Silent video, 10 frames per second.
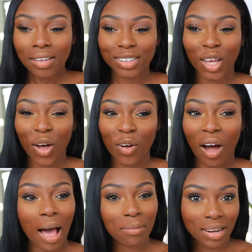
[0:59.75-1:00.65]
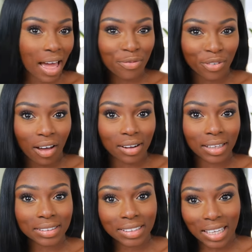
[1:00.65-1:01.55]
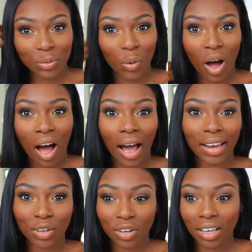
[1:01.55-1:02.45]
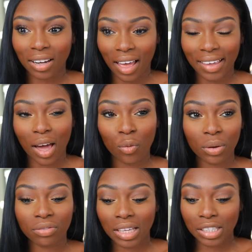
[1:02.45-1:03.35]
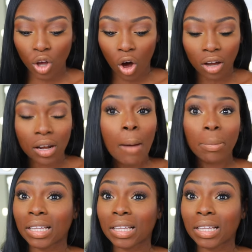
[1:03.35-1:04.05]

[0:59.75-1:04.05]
So I'm gonna have fun and see what I look like with these on.